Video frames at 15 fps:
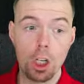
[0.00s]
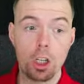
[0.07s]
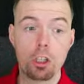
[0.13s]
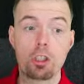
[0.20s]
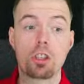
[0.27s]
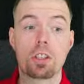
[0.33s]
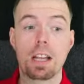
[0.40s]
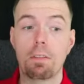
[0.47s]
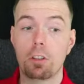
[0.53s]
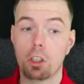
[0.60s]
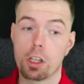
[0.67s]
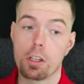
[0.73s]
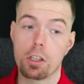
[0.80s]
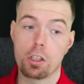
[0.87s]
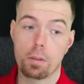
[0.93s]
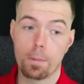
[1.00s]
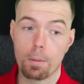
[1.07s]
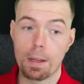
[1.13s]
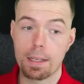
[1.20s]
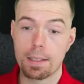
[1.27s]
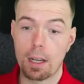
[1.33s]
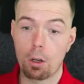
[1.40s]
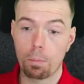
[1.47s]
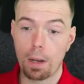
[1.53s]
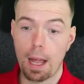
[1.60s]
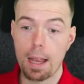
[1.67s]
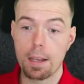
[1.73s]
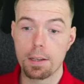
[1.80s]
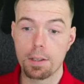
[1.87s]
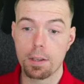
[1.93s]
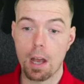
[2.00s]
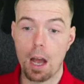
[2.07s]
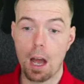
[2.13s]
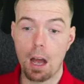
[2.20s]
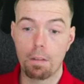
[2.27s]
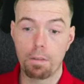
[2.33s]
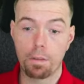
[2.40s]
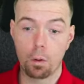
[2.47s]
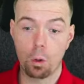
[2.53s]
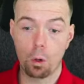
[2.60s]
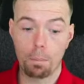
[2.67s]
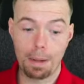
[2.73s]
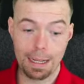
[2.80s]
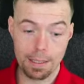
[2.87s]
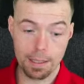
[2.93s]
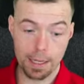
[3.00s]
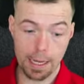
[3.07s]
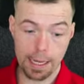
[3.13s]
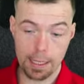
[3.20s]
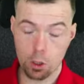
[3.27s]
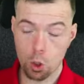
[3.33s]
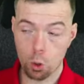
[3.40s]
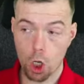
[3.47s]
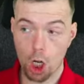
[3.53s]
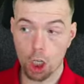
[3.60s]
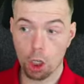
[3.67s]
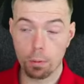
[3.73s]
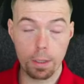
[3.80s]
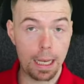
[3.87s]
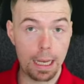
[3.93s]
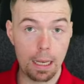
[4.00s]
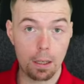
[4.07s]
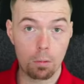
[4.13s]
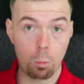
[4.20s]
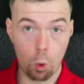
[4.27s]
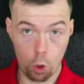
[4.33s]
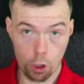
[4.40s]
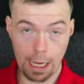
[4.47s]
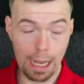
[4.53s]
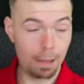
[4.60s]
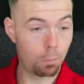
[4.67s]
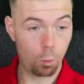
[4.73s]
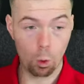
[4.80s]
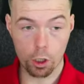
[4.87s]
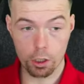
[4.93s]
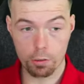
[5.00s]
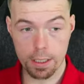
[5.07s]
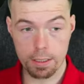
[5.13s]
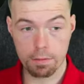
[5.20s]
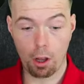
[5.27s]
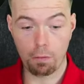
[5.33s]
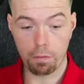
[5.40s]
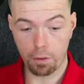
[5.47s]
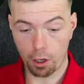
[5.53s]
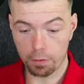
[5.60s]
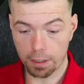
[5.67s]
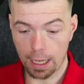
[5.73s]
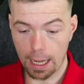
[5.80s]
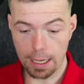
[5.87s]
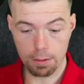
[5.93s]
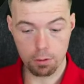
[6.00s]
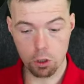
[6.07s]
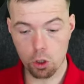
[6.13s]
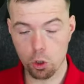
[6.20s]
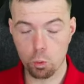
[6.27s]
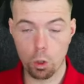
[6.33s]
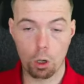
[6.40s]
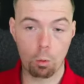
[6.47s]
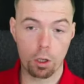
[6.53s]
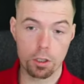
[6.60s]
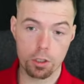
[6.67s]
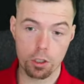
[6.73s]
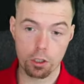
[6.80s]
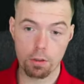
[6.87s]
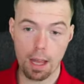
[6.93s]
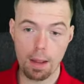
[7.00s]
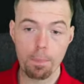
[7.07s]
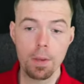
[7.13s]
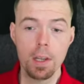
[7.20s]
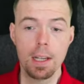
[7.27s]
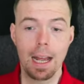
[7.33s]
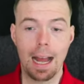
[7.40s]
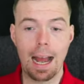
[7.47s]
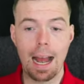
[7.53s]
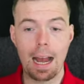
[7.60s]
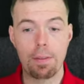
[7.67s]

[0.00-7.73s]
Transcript: Just have a look at the WSL players for Man City. Do not go near Walker. Walker is like 5K. Do not want to do that. And